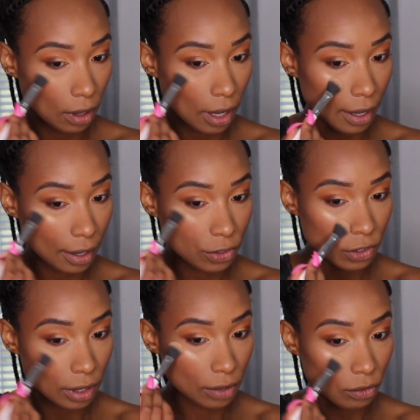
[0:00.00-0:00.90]
I
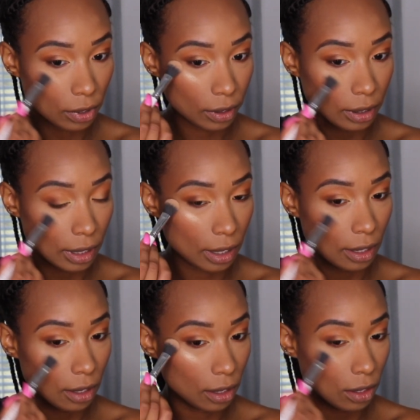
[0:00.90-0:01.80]
actually really
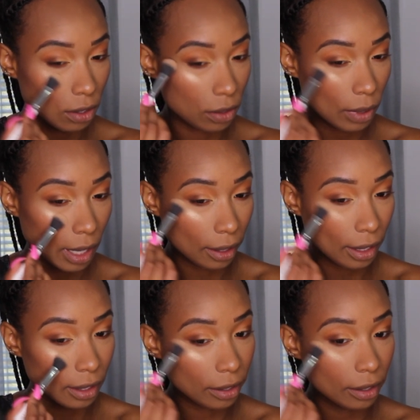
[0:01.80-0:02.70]
need a new
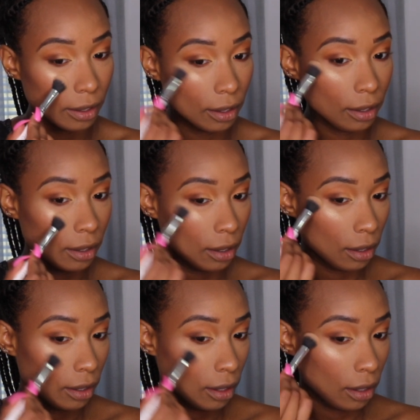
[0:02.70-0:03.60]
highlighter.
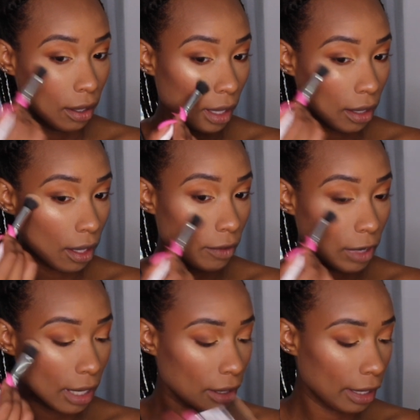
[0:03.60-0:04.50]
I love
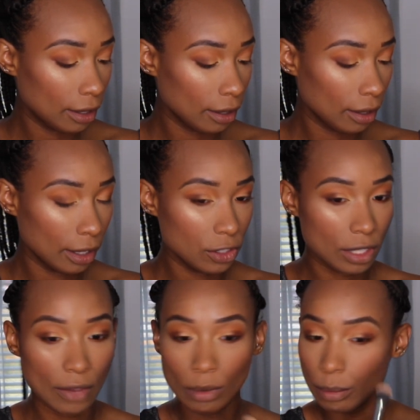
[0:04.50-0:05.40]
highlighter. I
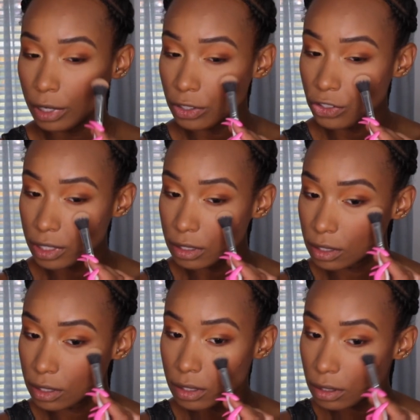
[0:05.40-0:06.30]
just haven't
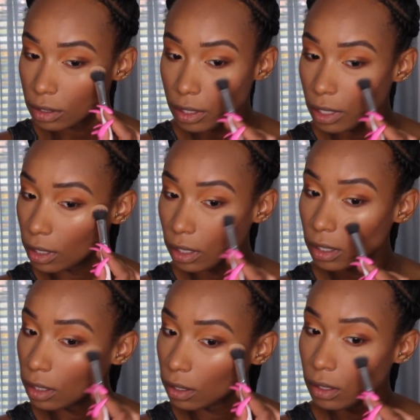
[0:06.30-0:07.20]
purchased
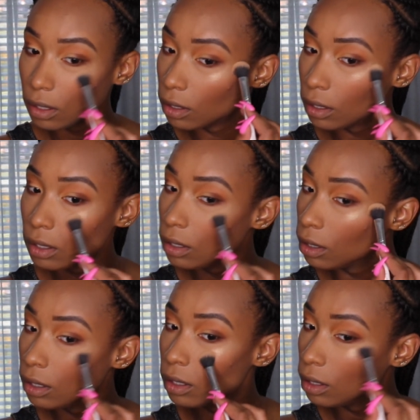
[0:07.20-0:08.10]
any
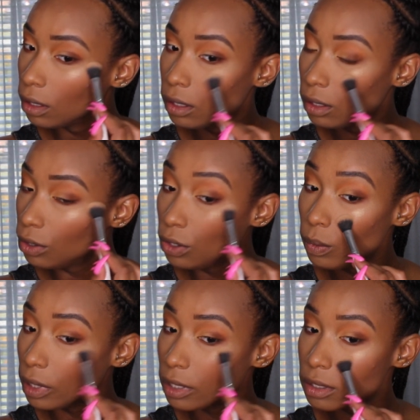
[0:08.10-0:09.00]
new
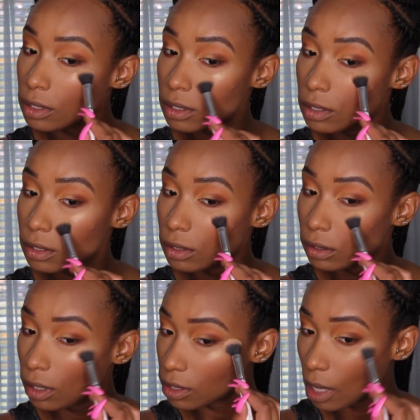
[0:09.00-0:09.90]
ones
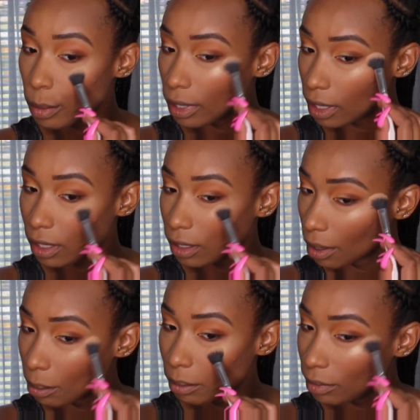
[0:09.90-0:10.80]
because I've been getting
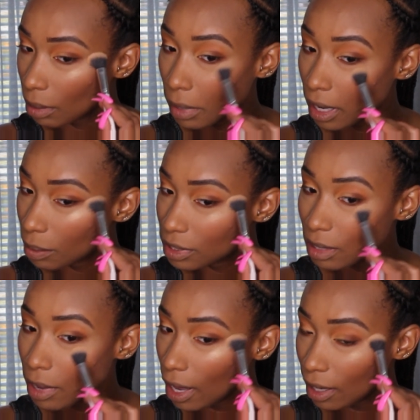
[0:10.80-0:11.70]
them in my
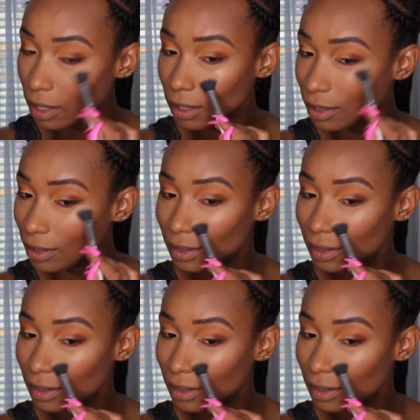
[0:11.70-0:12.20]
Ipsy bag.